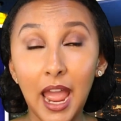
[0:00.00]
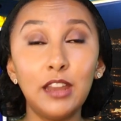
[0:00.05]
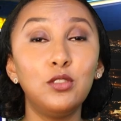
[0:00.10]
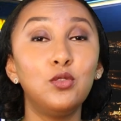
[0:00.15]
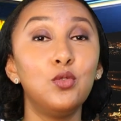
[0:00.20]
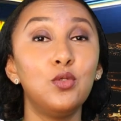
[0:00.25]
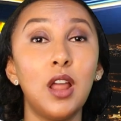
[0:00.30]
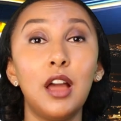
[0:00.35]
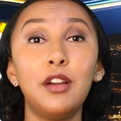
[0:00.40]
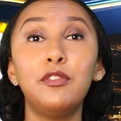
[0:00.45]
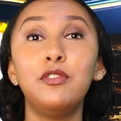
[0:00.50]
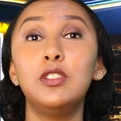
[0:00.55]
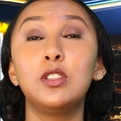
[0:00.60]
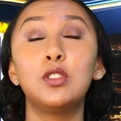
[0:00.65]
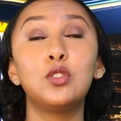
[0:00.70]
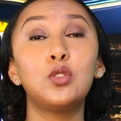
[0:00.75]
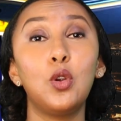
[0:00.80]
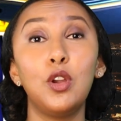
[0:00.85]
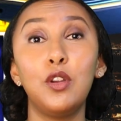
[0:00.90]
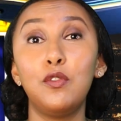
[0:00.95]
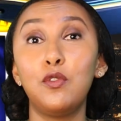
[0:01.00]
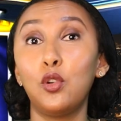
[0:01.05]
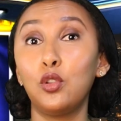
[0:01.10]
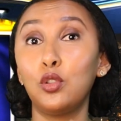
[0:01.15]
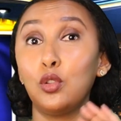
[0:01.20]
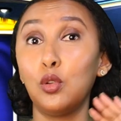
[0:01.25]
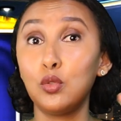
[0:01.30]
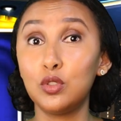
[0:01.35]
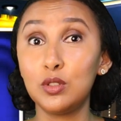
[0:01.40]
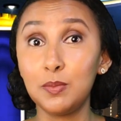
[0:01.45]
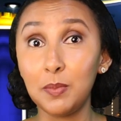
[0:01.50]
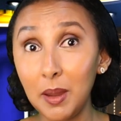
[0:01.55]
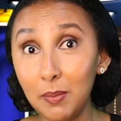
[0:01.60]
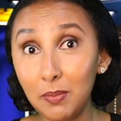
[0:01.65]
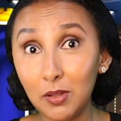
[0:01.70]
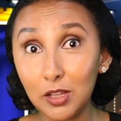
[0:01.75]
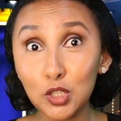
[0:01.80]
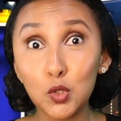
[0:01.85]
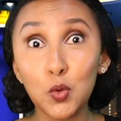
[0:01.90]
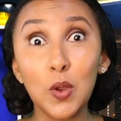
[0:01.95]
I do not feel sorry for those
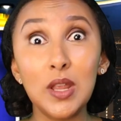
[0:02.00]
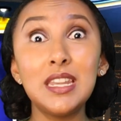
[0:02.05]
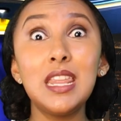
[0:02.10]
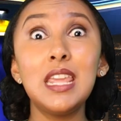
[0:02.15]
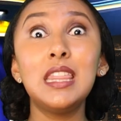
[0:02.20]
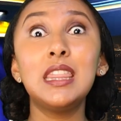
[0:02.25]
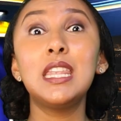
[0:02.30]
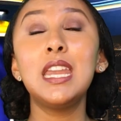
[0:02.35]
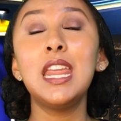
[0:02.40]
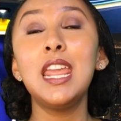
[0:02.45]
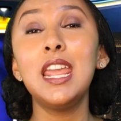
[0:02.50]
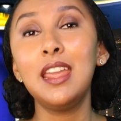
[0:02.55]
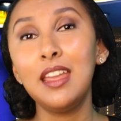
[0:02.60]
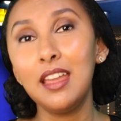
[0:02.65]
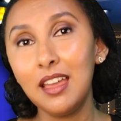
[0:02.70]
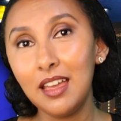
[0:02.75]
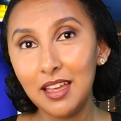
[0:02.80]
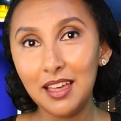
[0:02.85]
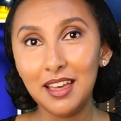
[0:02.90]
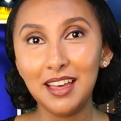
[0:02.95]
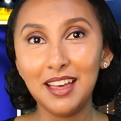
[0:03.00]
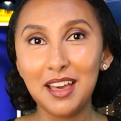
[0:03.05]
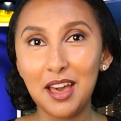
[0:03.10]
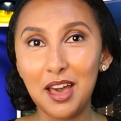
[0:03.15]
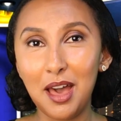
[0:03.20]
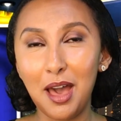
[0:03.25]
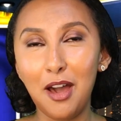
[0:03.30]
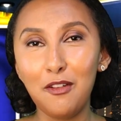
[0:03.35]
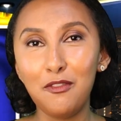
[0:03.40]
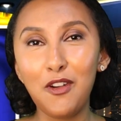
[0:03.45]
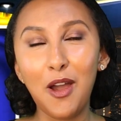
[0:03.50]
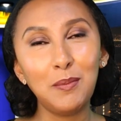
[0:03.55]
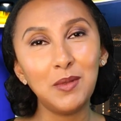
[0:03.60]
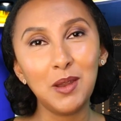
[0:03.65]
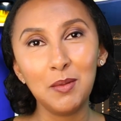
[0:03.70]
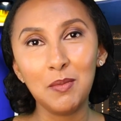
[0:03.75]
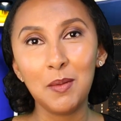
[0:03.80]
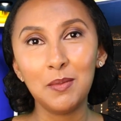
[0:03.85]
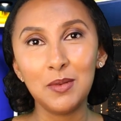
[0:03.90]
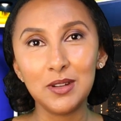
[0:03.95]
people. 23 uh,
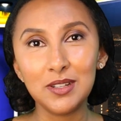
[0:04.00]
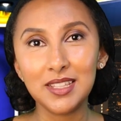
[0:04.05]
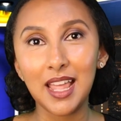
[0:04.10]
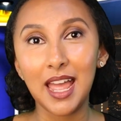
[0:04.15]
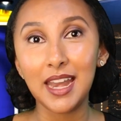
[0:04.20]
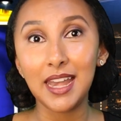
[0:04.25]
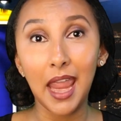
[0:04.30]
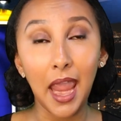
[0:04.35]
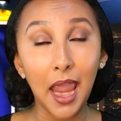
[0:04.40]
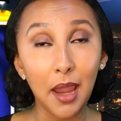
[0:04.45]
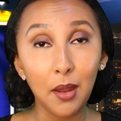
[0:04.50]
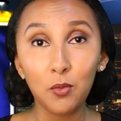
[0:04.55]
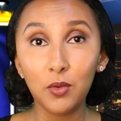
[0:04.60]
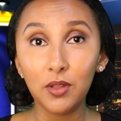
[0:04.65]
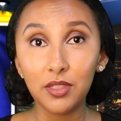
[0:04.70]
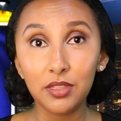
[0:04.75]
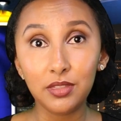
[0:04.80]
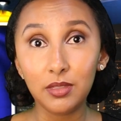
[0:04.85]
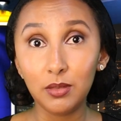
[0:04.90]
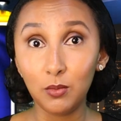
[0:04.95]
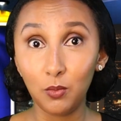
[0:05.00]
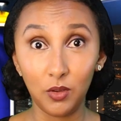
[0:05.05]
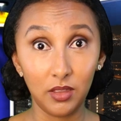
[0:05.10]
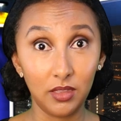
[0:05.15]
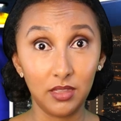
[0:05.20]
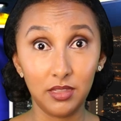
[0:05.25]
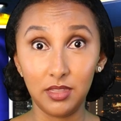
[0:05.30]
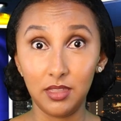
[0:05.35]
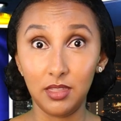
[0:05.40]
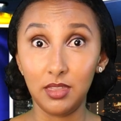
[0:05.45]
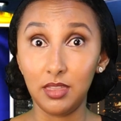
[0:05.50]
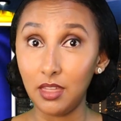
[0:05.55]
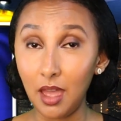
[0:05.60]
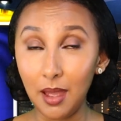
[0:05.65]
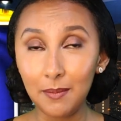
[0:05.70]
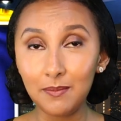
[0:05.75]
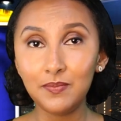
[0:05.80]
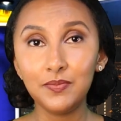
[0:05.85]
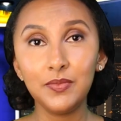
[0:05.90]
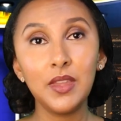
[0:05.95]
family members that ate with, with
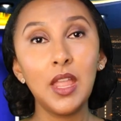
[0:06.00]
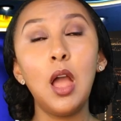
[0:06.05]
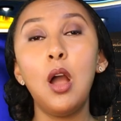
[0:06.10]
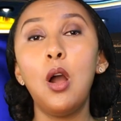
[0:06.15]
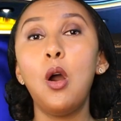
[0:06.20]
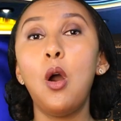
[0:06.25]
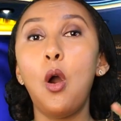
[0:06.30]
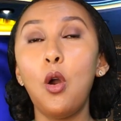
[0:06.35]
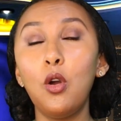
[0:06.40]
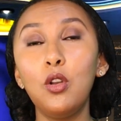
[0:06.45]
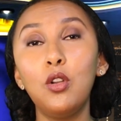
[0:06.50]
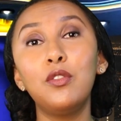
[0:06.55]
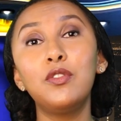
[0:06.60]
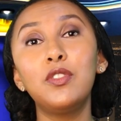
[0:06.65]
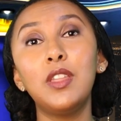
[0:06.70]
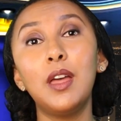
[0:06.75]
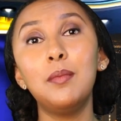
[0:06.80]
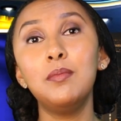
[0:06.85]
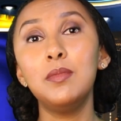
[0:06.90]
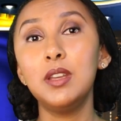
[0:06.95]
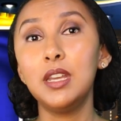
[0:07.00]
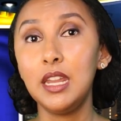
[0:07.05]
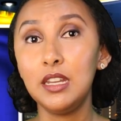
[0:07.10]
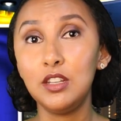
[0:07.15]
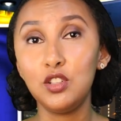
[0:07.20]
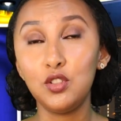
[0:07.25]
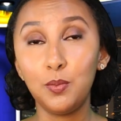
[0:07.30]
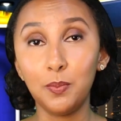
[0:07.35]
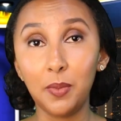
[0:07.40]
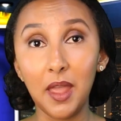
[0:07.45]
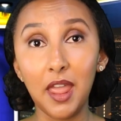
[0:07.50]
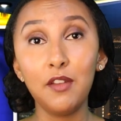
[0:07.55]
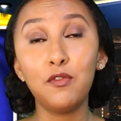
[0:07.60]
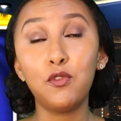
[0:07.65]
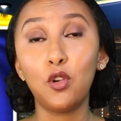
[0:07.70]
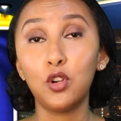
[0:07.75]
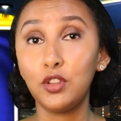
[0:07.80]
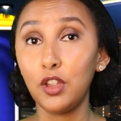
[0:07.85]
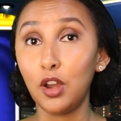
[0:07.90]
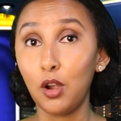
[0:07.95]
them all of them need to pay
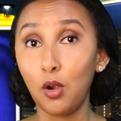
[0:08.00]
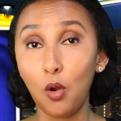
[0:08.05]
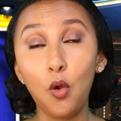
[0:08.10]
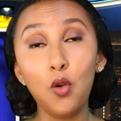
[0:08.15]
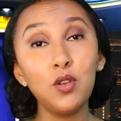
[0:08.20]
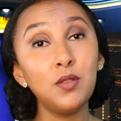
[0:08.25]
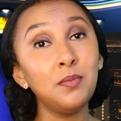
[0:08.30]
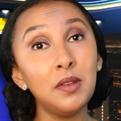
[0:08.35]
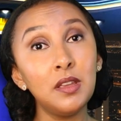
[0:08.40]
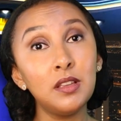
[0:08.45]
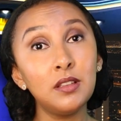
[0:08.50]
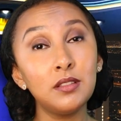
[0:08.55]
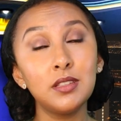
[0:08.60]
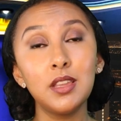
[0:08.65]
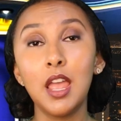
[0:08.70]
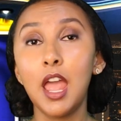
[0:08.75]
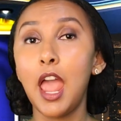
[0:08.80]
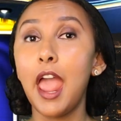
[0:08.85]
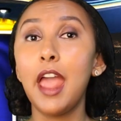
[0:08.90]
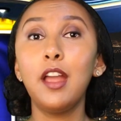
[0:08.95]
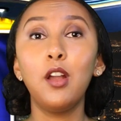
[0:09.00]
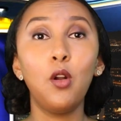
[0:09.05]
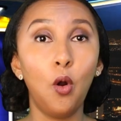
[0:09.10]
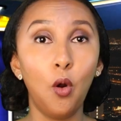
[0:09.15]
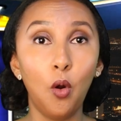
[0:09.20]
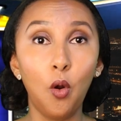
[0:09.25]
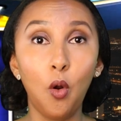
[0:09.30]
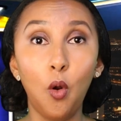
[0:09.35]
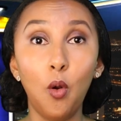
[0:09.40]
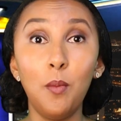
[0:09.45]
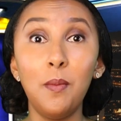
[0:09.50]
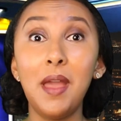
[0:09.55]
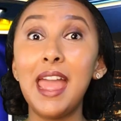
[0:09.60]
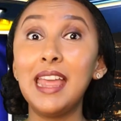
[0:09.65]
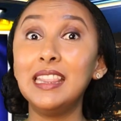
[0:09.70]
for their own meals and go home.